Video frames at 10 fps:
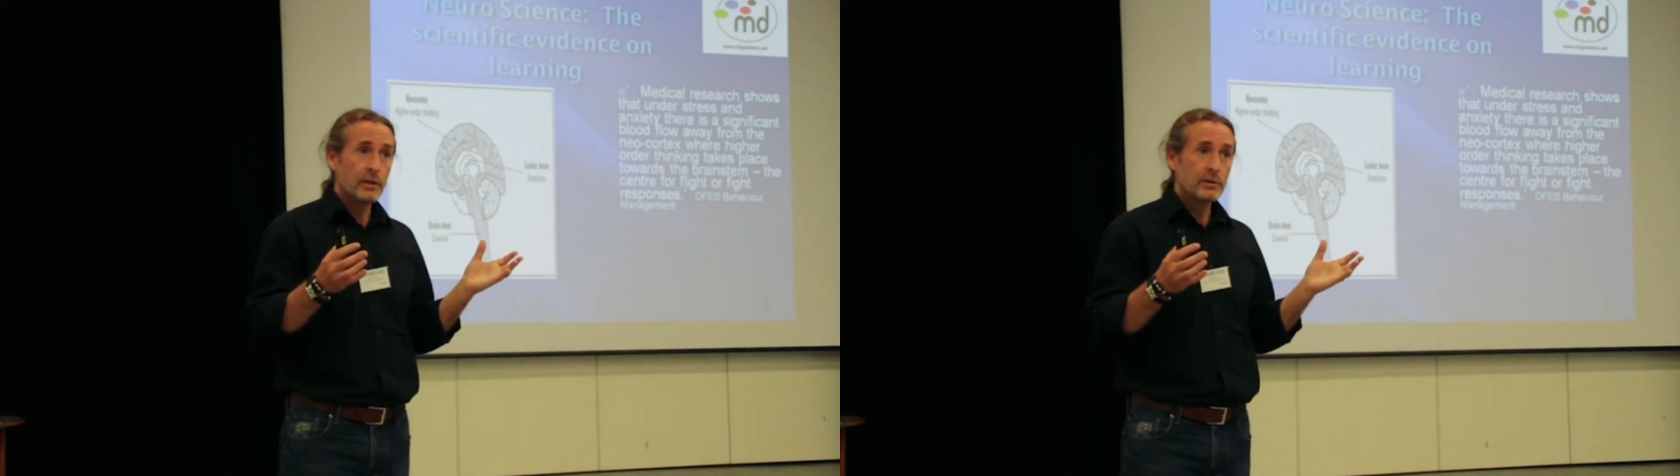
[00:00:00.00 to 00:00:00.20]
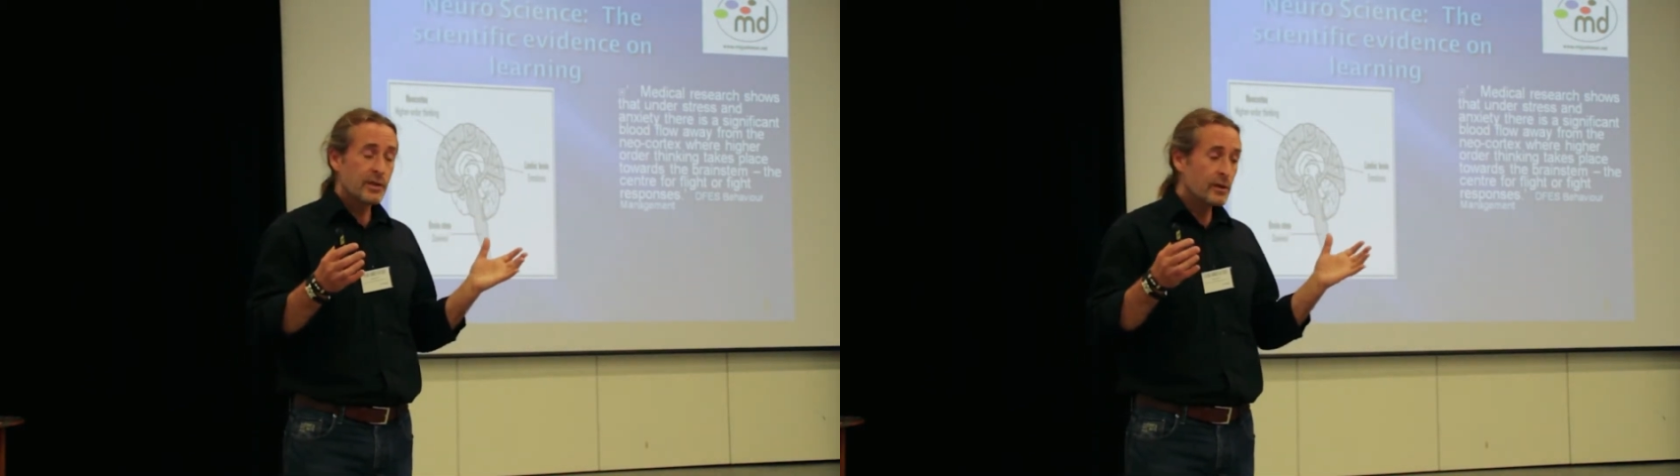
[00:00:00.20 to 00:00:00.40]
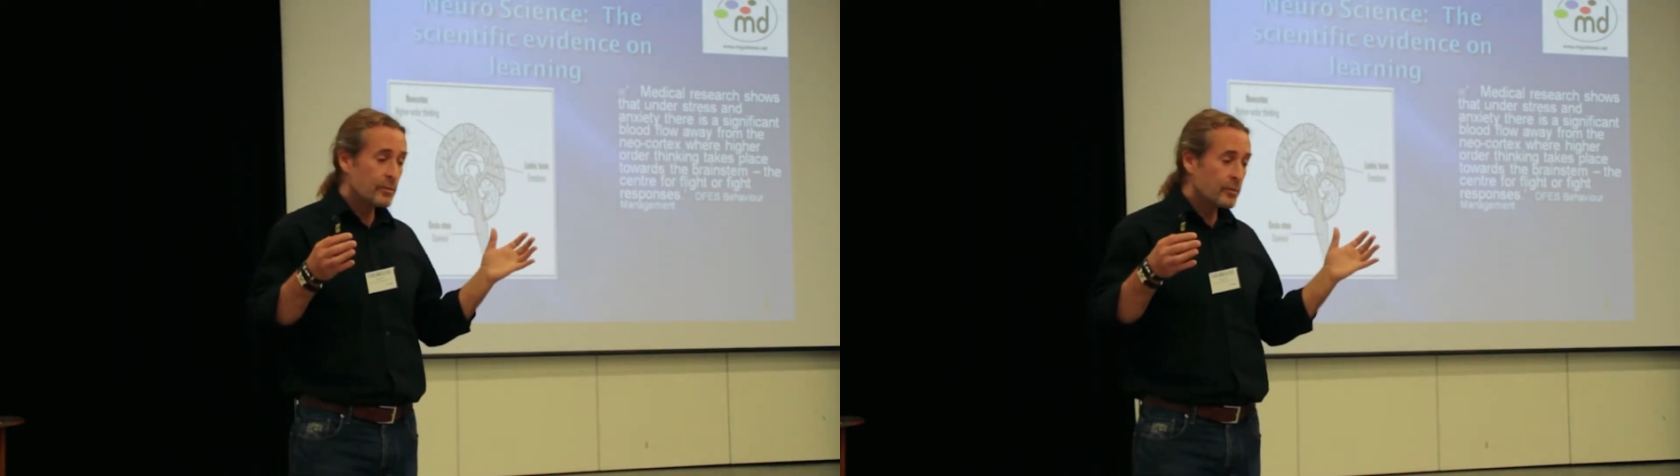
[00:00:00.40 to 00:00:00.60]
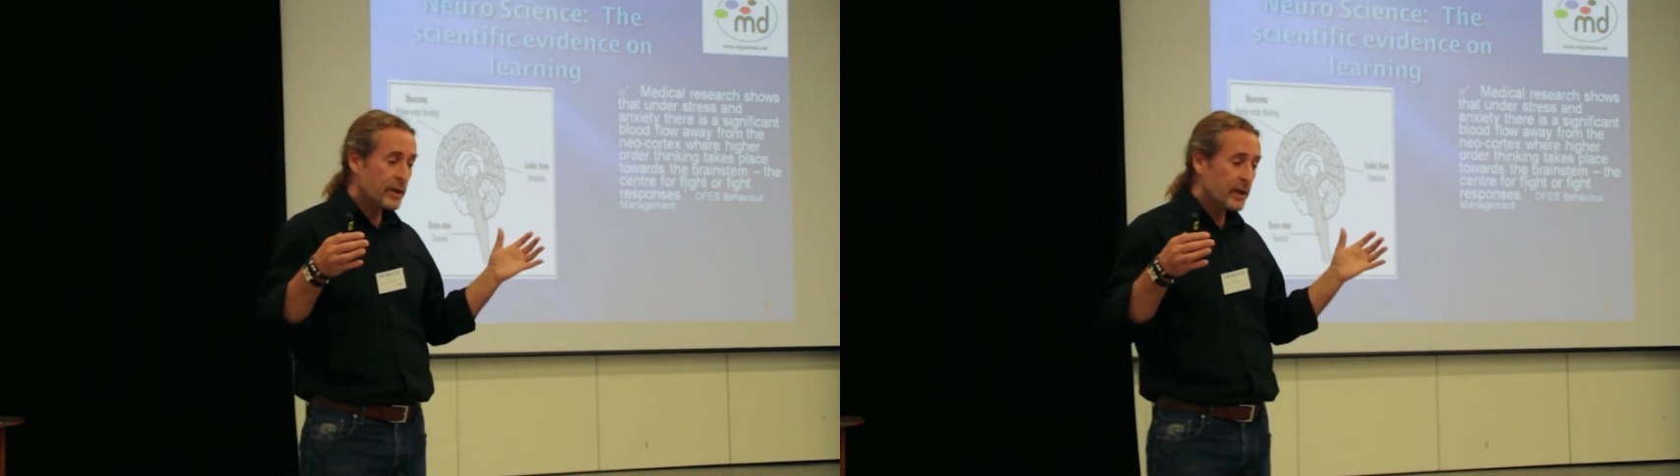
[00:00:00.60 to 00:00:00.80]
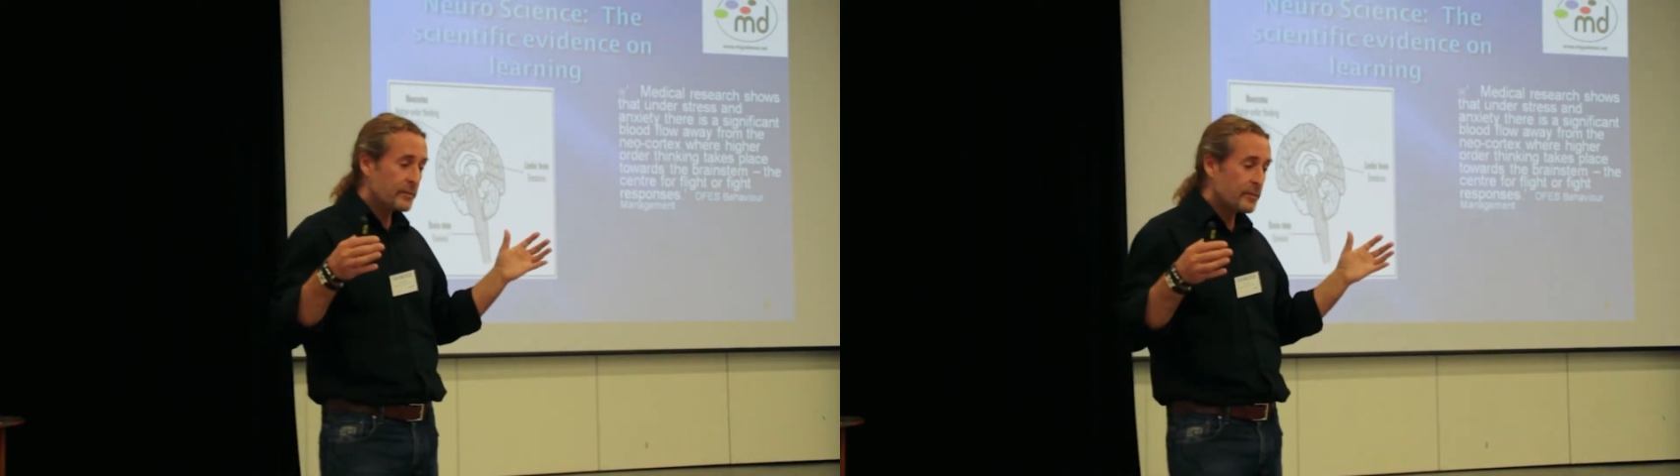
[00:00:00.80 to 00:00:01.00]
So
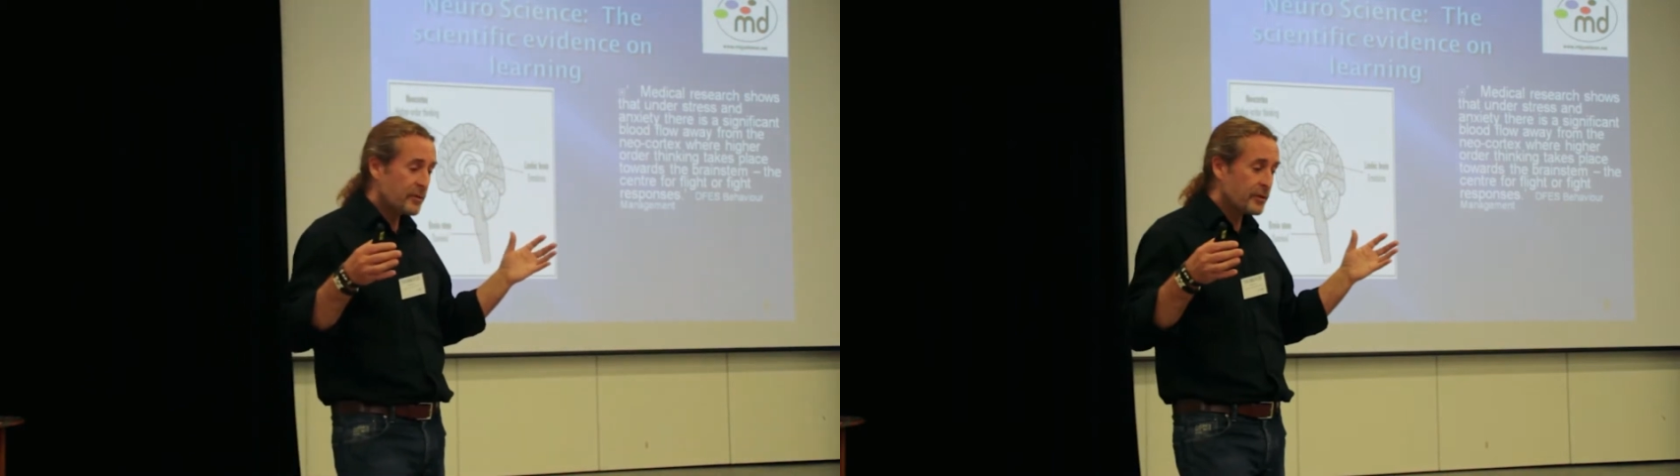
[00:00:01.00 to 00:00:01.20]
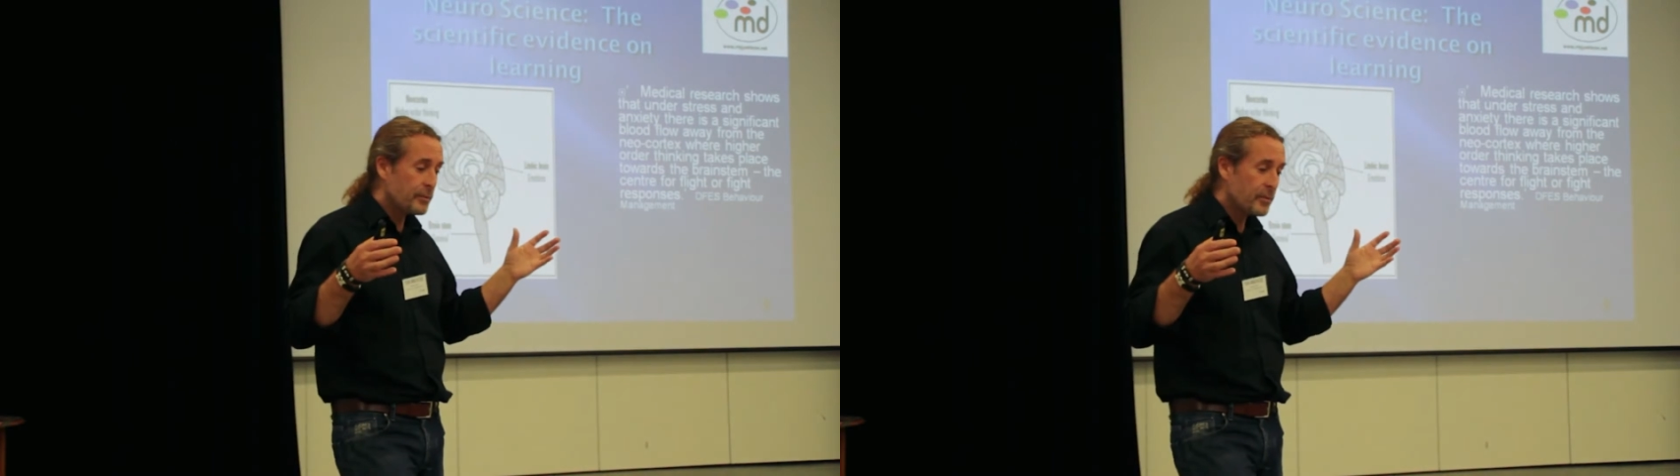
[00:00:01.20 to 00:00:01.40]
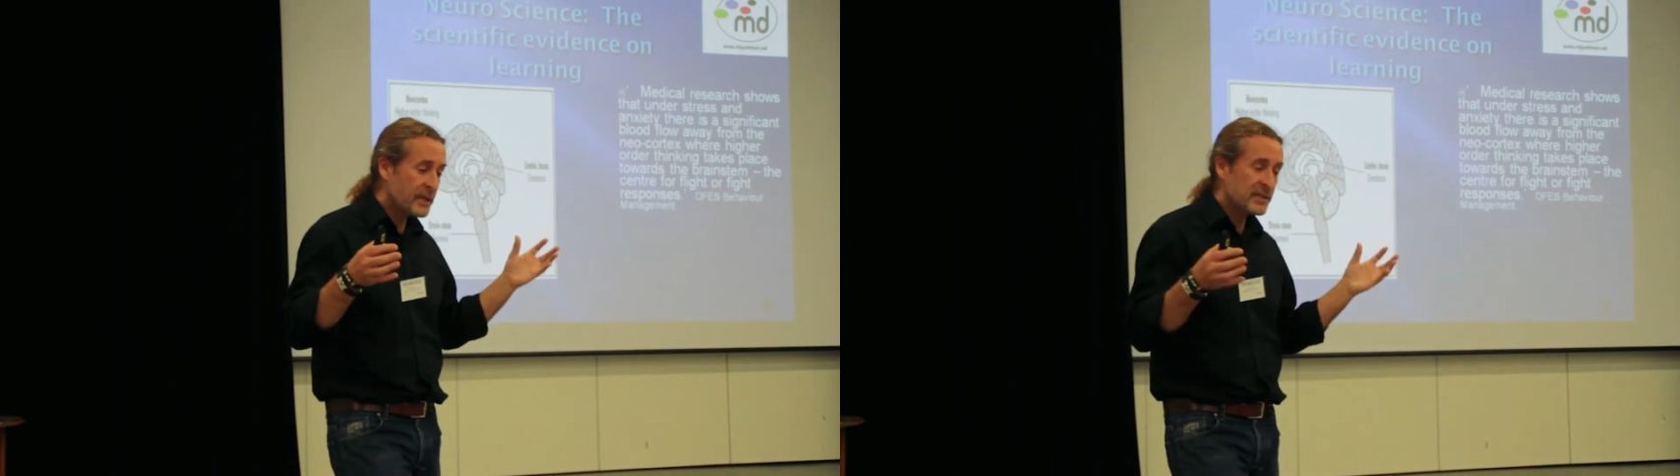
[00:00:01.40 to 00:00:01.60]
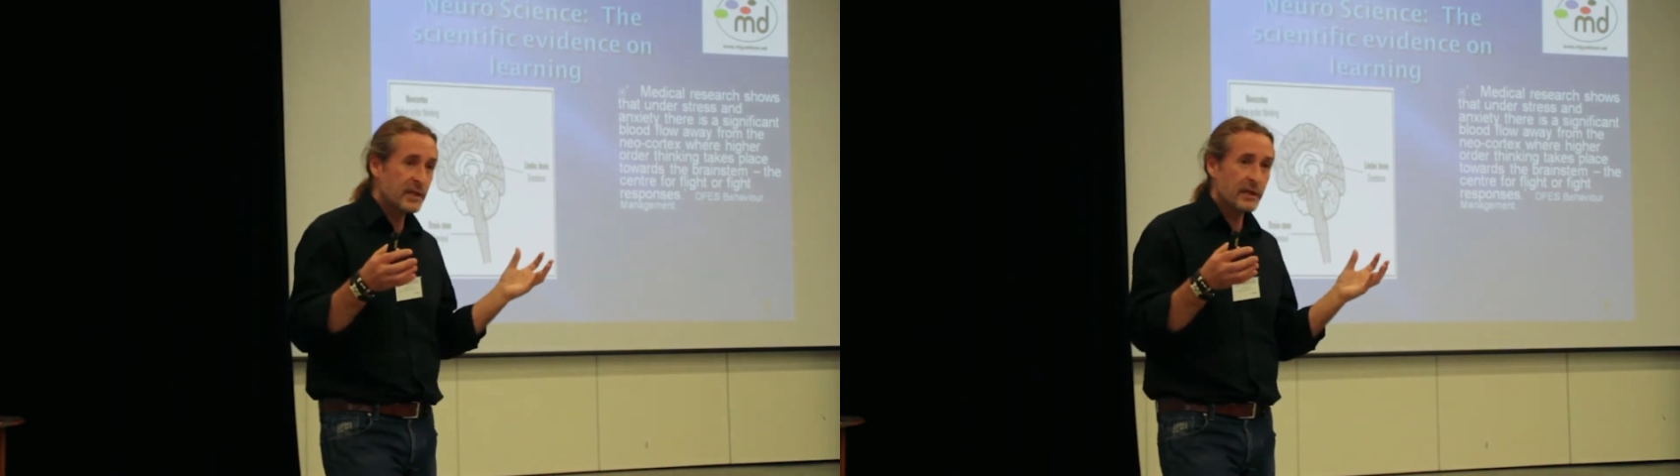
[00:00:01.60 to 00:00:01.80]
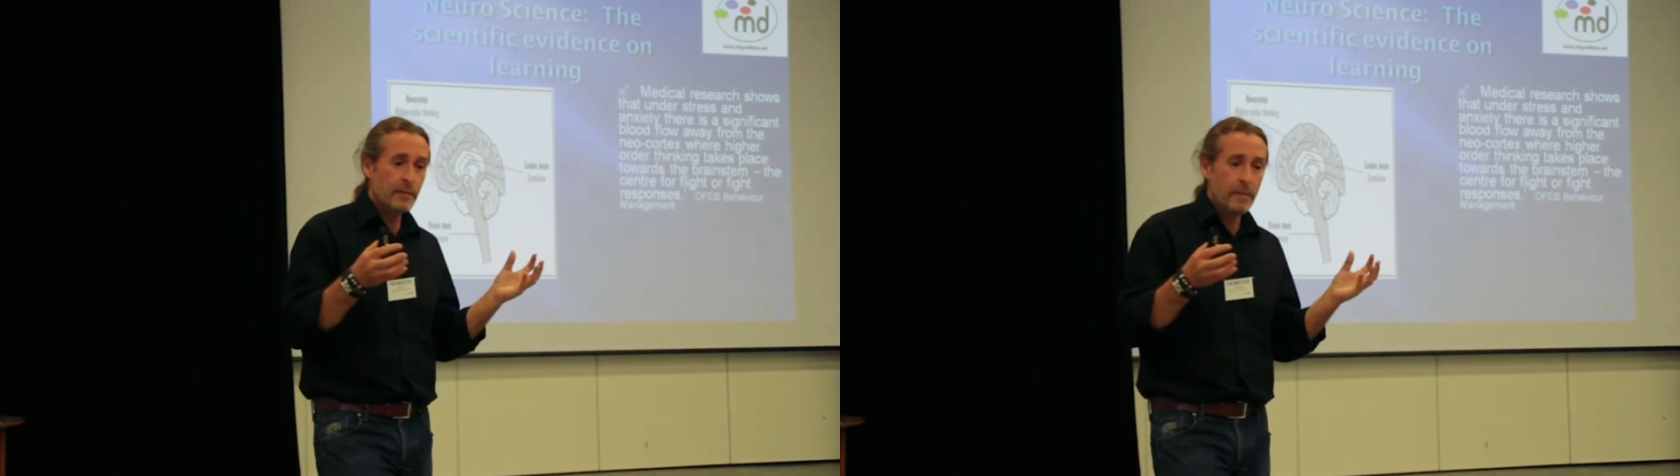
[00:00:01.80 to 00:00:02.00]
through
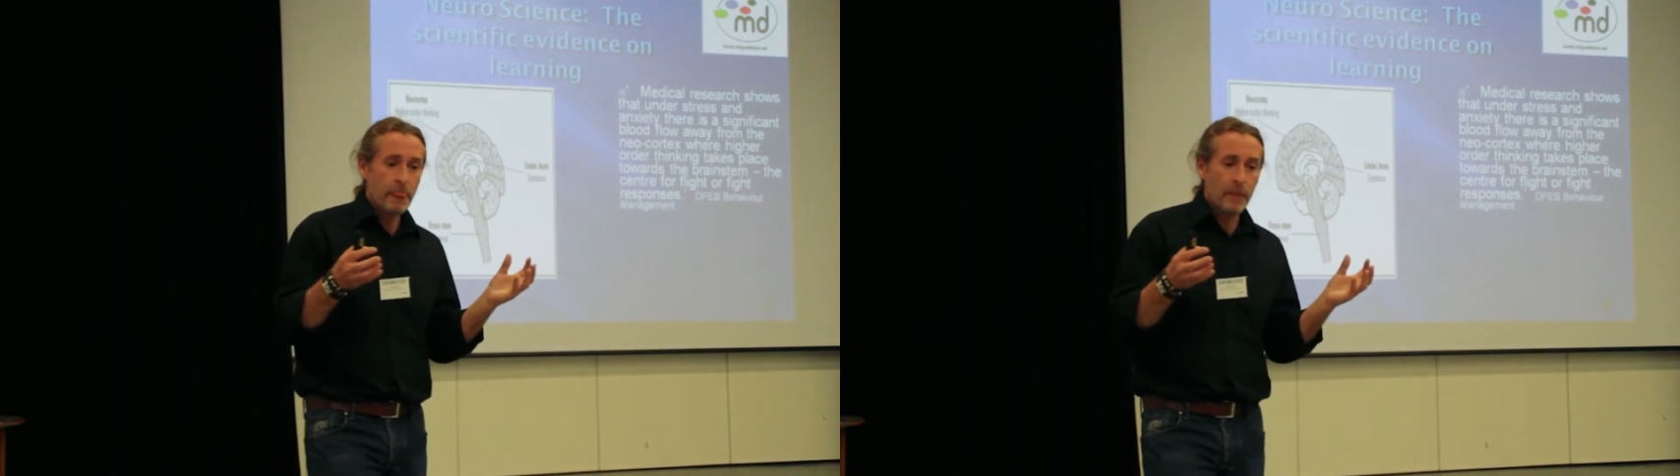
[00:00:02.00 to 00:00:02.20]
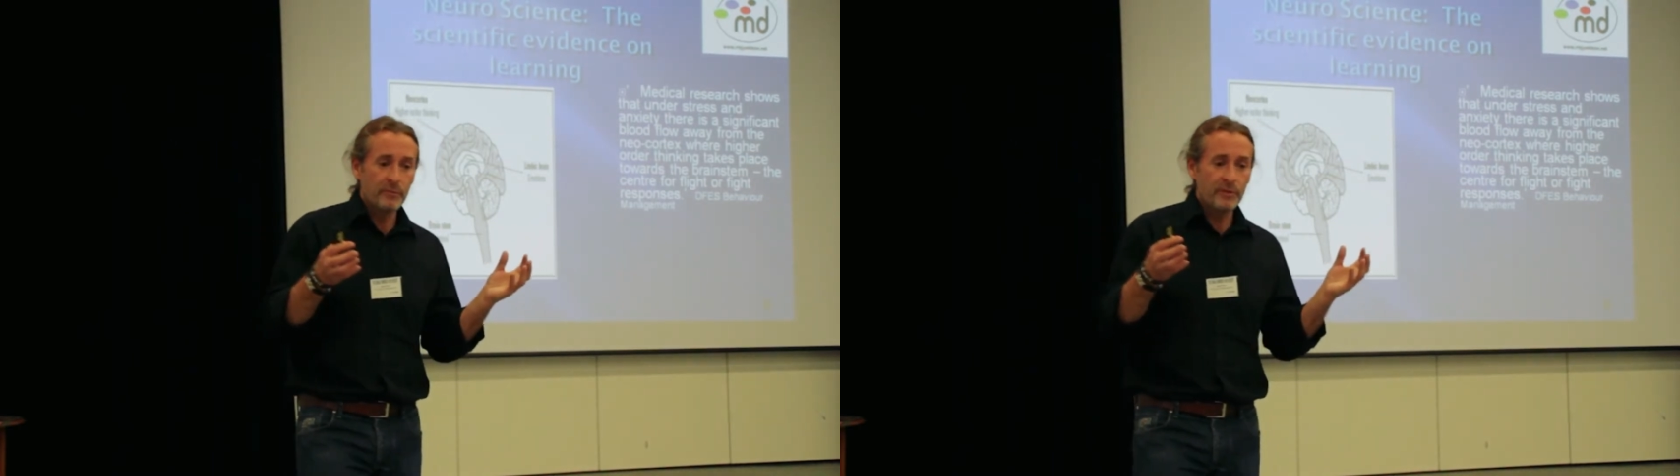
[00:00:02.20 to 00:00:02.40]
meeting